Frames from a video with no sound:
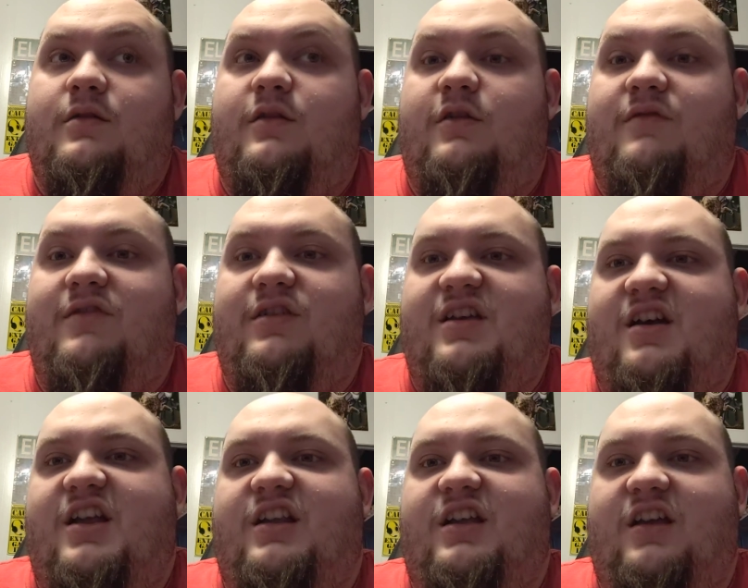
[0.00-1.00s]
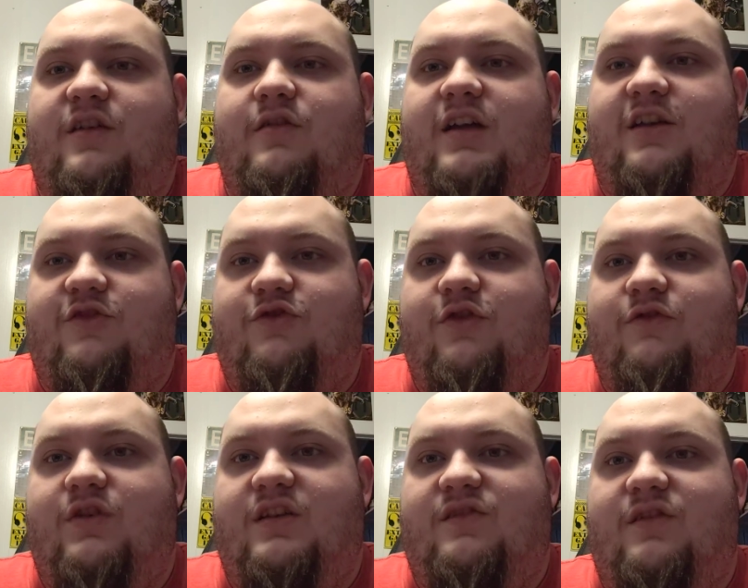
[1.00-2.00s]
So if you got any other extra
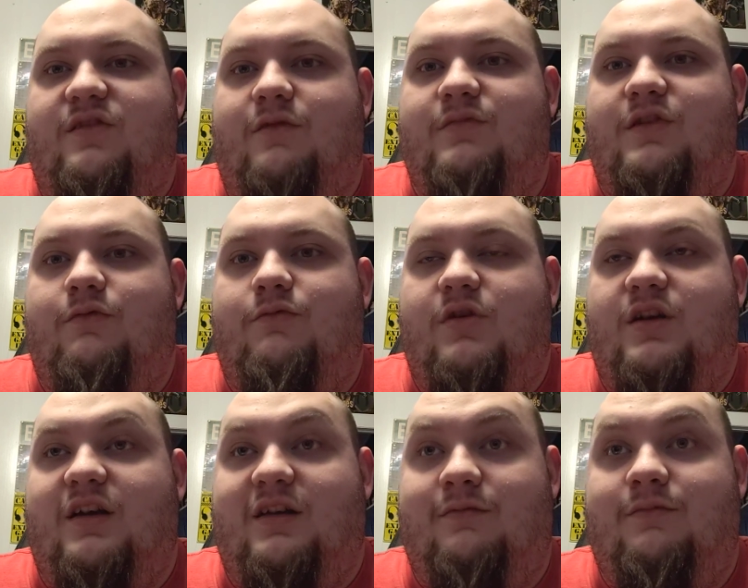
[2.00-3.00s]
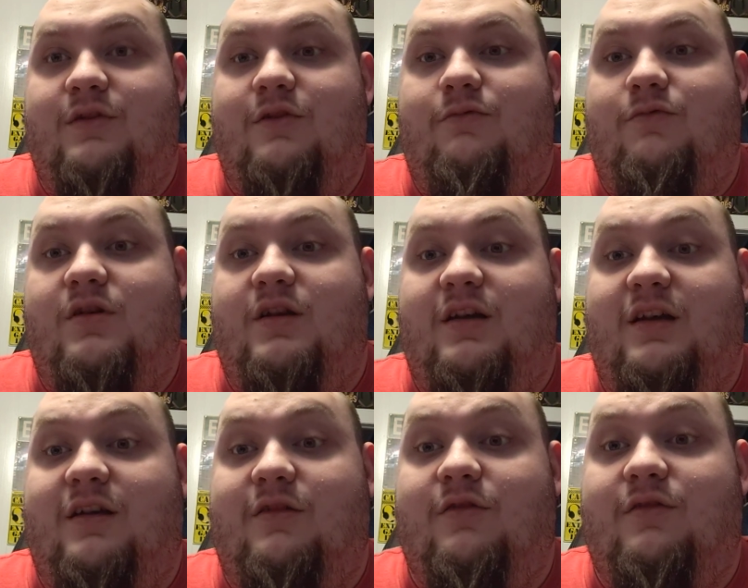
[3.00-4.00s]
criticisms you want to
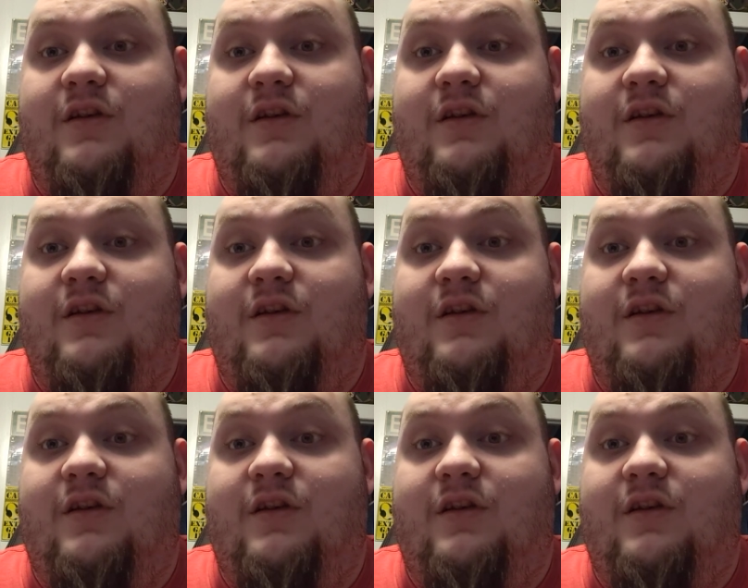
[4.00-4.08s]
add or